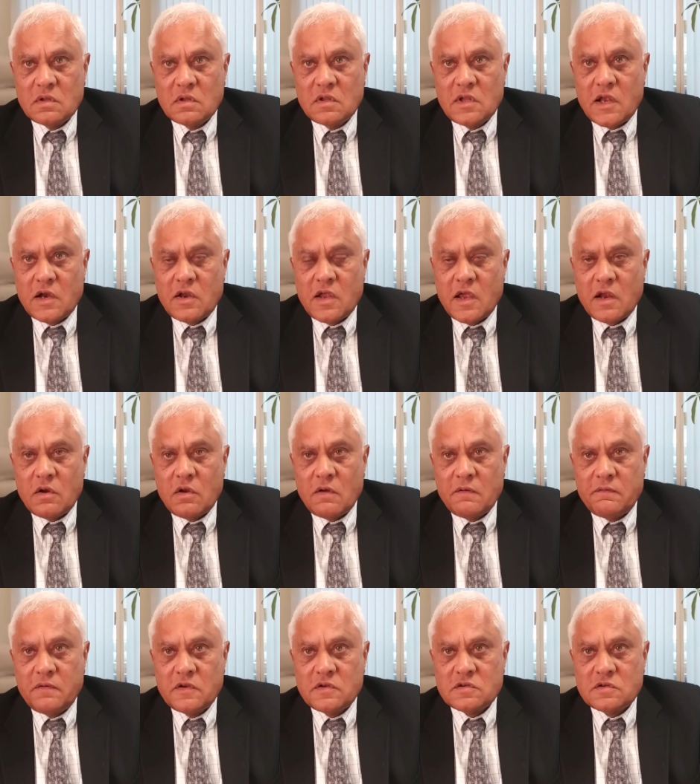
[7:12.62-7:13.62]
That head
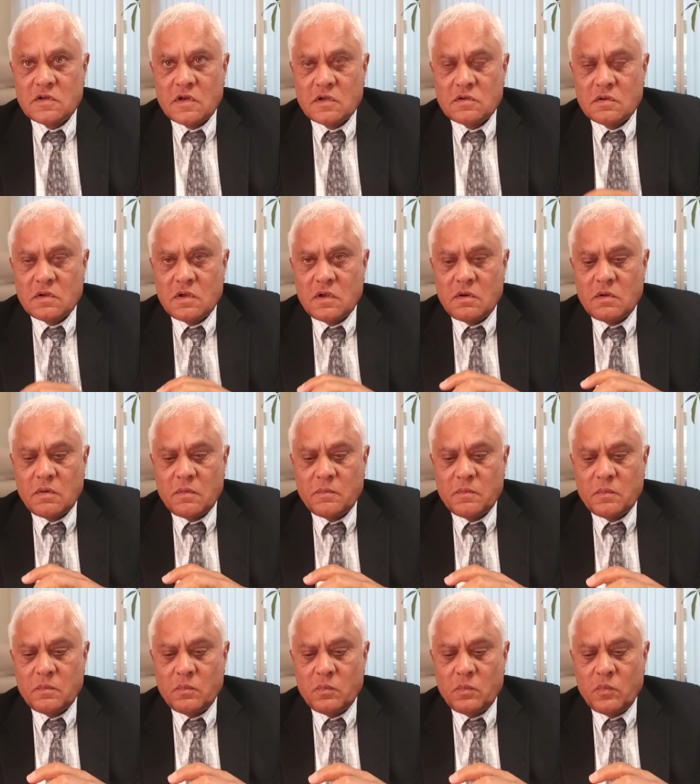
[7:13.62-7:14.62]
office, uh, you know,
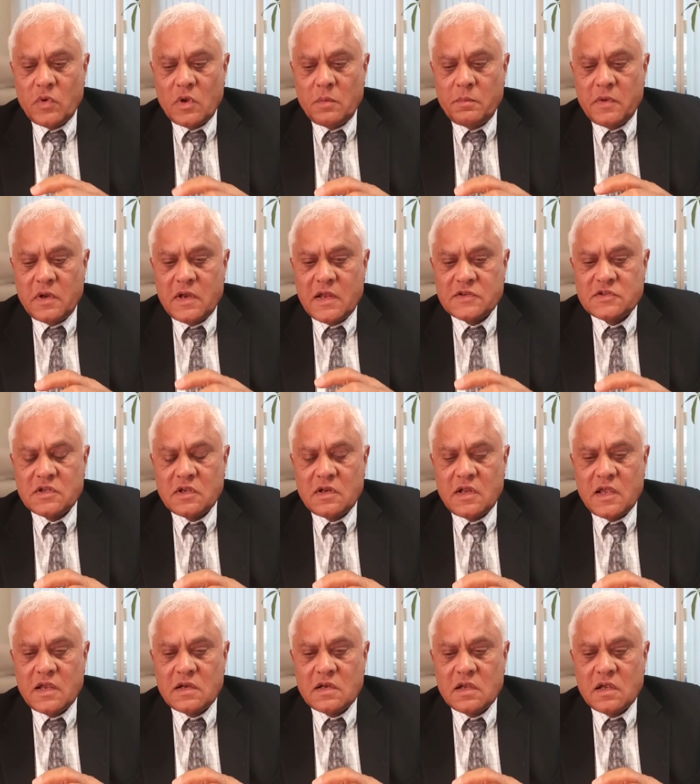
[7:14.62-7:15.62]
will be
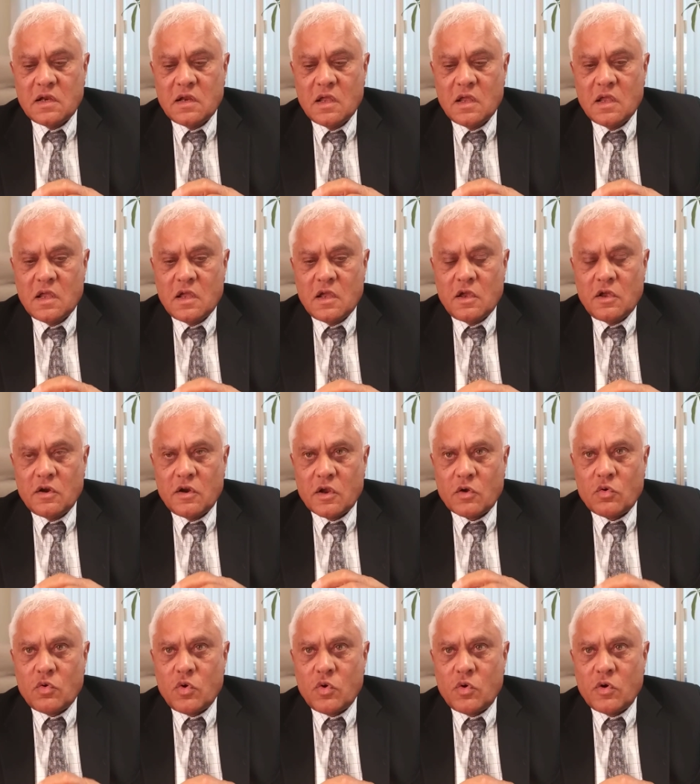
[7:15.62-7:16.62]
designated
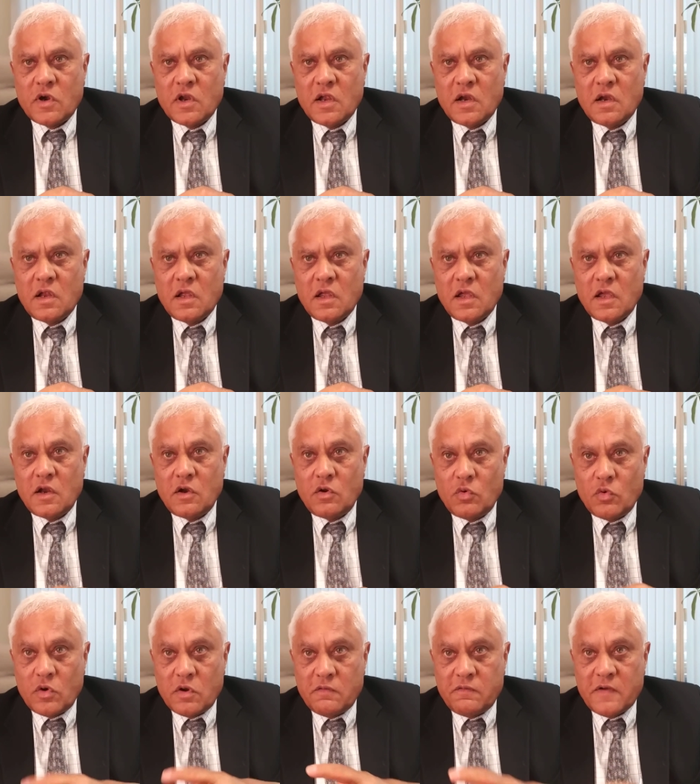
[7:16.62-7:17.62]
recorded and
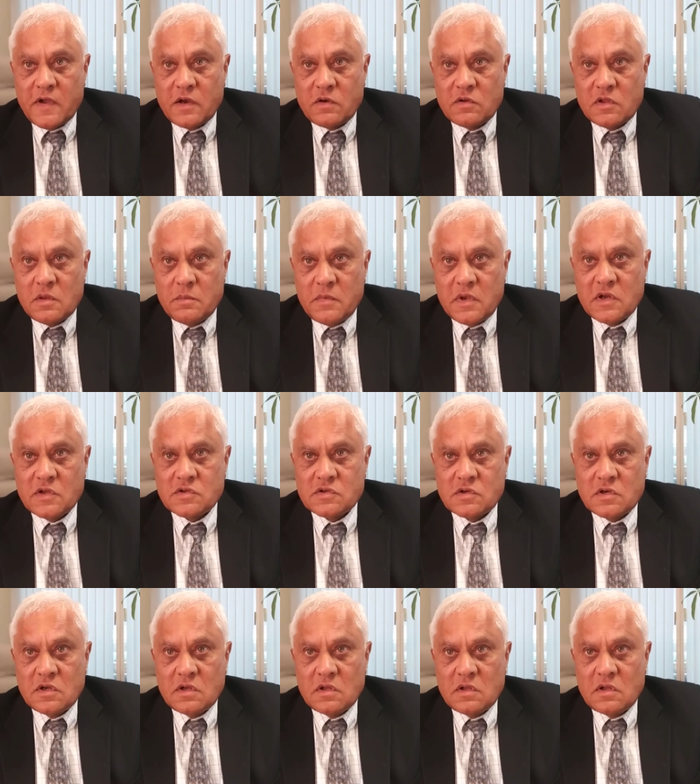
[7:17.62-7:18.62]
notified to the
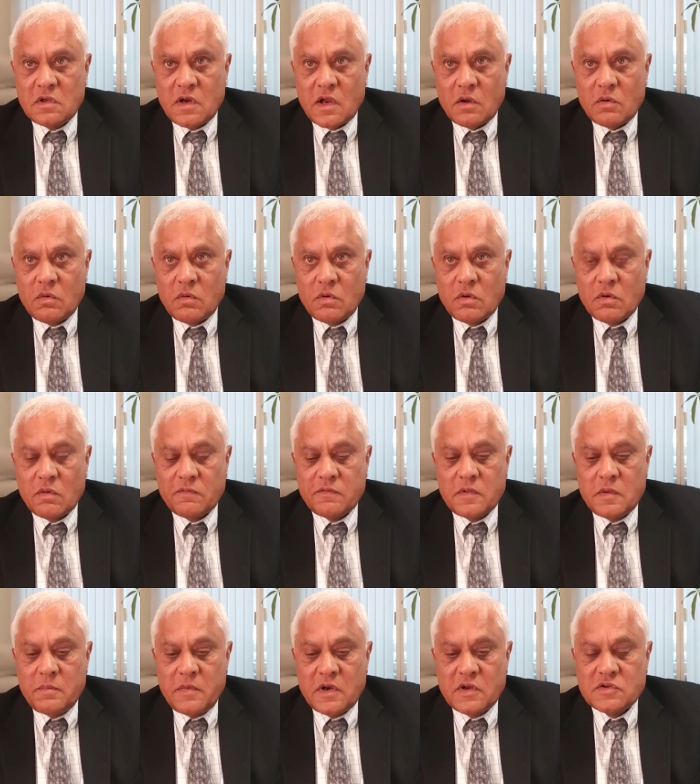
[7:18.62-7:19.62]
ministry. The record of
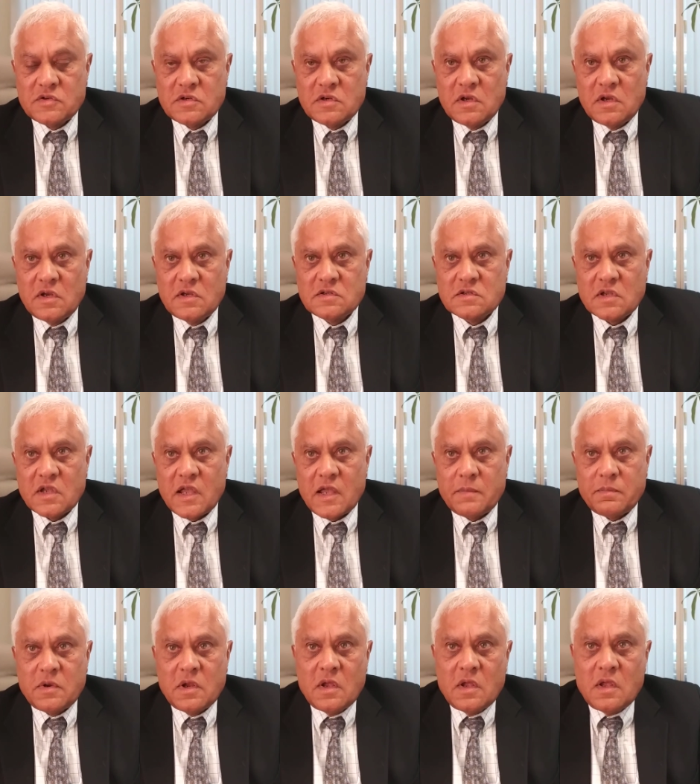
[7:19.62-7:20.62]
the ministry is
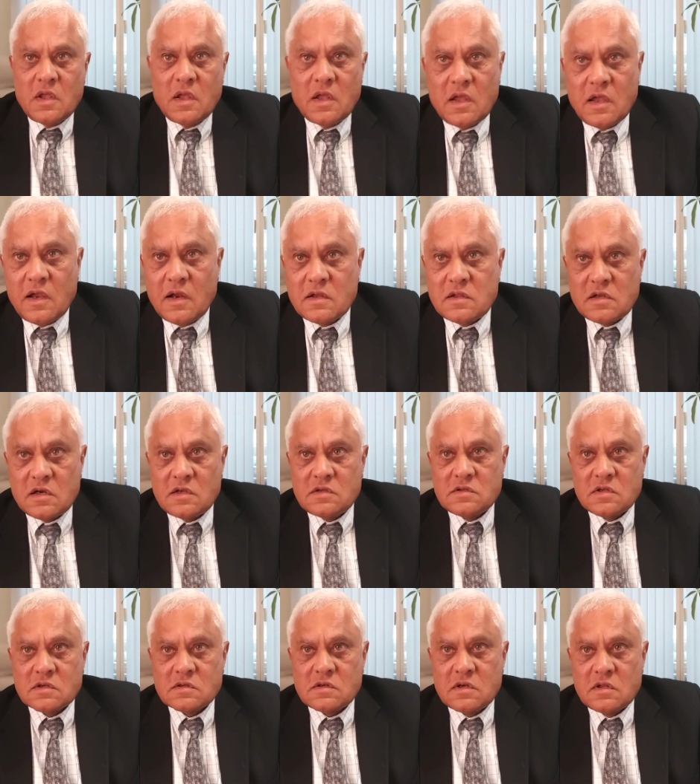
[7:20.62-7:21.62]
kept at
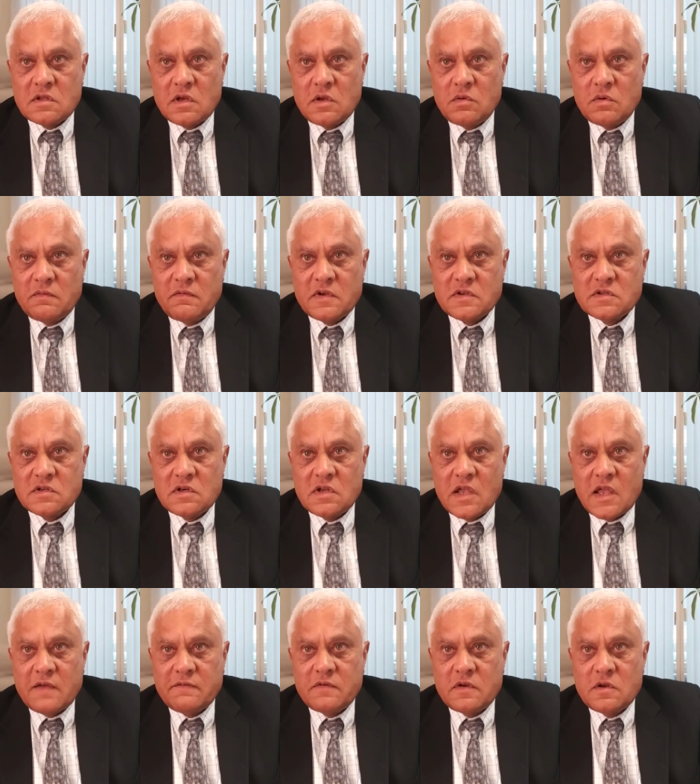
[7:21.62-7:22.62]
363
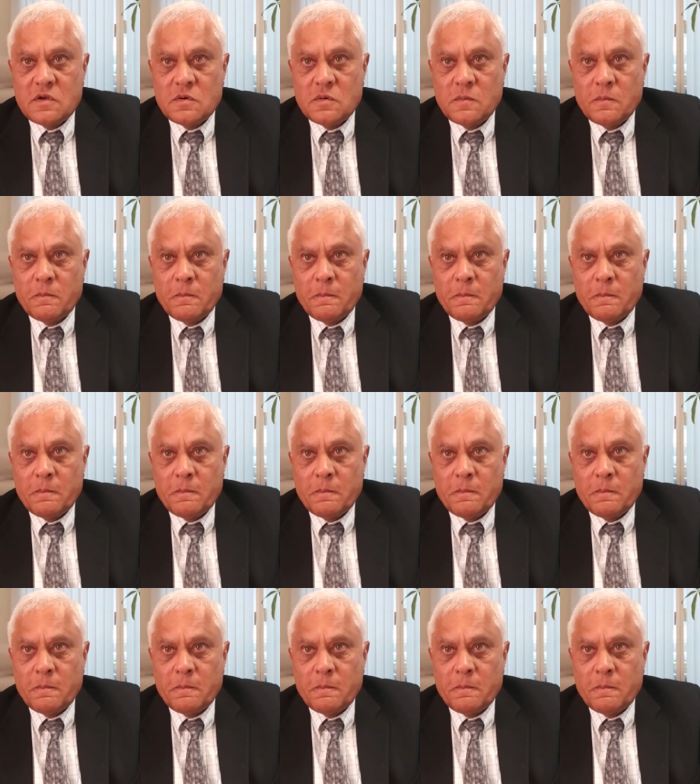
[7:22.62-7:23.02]
University Avenue,